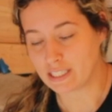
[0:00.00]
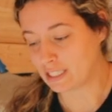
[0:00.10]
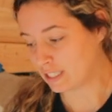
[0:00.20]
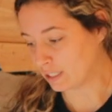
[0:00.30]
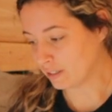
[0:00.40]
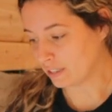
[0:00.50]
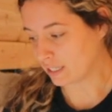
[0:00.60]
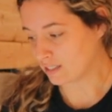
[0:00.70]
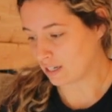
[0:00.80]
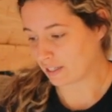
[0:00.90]
into here,
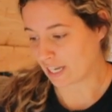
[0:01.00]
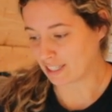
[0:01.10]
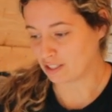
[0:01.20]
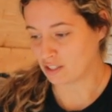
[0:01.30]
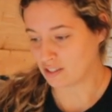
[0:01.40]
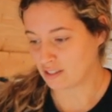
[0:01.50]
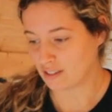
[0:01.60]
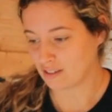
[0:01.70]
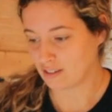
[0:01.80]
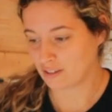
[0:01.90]
like it's not like I can just
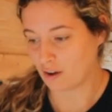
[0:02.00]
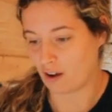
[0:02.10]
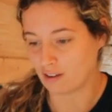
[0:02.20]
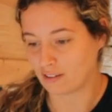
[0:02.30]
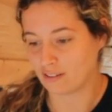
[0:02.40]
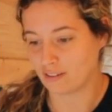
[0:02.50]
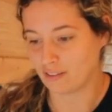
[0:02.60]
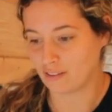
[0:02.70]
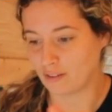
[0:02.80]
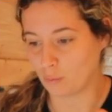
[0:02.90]
caulk
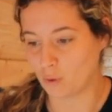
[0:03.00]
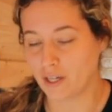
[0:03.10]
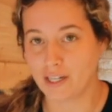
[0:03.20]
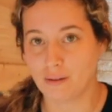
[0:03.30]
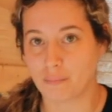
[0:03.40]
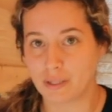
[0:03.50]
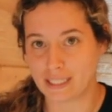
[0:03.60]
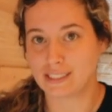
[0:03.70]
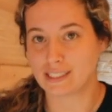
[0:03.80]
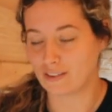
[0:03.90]
the wood and
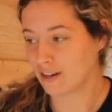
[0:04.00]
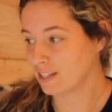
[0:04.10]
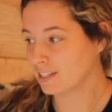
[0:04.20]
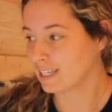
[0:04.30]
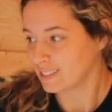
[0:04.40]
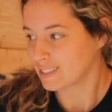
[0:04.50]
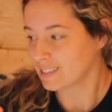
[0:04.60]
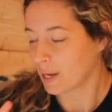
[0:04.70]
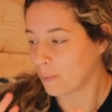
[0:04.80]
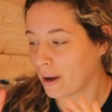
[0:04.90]
place it on.
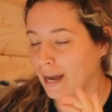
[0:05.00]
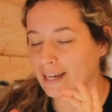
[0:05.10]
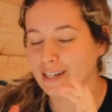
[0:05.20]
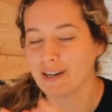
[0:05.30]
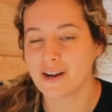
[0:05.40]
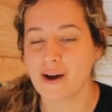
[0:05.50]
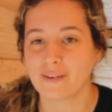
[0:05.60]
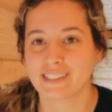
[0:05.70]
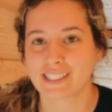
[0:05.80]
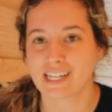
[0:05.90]
So I
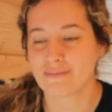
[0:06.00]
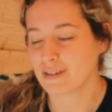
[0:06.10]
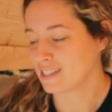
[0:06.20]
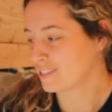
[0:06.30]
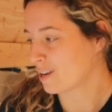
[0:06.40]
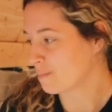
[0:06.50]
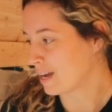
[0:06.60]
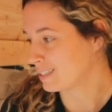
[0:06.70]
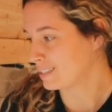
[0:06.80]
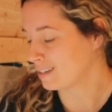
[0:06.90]
know it's gonna be so
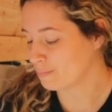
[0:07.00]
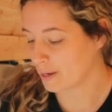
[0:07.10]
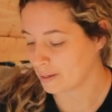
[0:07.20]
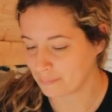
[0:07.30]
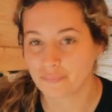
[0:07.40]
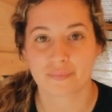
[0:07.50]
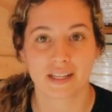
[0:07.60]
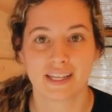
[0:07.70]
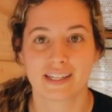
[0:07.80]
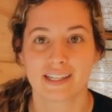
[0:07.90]
messy, but
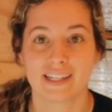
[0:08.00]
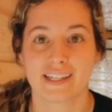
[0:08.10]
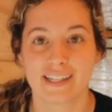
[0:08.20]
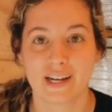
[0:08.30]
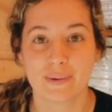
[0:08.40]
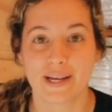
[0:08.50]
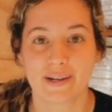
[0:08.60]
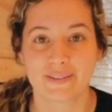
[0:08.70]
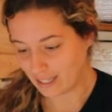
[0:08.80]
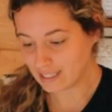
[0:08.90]
here we
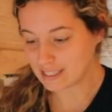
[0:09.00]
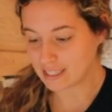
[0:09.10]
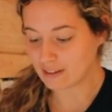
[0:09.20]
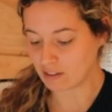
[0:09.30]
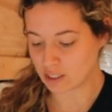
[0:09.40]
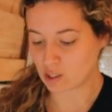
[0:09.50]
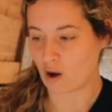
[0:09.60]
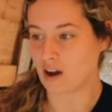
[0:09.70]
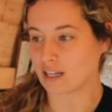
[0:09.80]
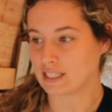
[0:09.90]
go. Let's see if this
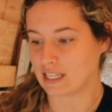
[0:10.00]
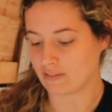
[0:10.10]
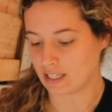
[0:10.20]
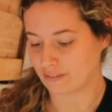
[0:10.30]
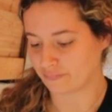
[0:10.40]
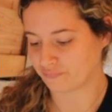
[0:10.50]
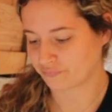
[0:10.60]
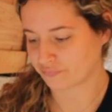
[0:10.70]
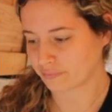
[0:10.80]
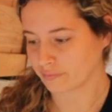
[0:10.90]
caulk is even
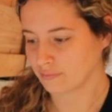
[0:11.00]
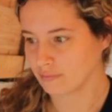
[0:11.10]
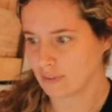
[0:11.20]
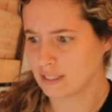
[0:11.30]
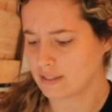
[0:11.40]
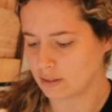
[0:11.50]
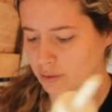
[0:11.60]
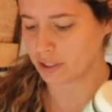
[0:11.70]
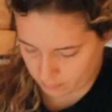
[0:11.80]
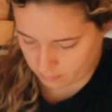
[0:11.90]

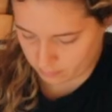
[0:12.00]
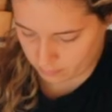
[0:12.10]
still good.